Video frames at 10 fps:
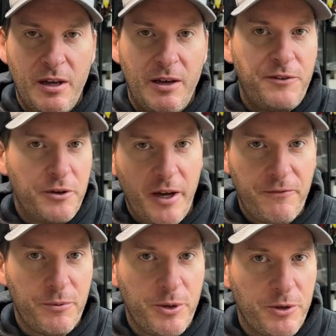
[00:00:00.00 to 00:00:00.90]
If you're not
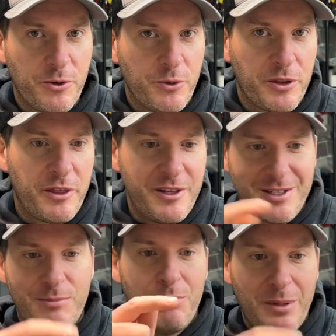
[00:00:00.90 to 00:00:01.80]
familiar with
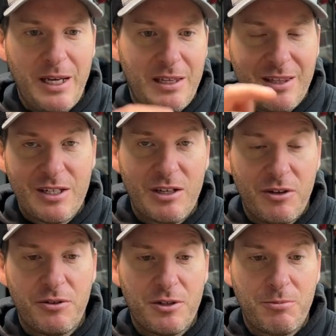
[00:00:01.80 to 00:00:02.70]
this bait, this
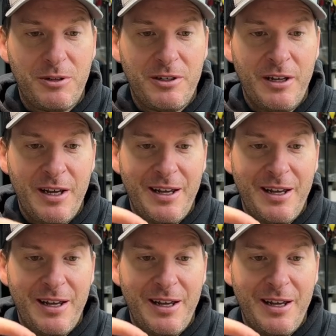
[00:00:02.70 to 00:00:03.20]
underspin,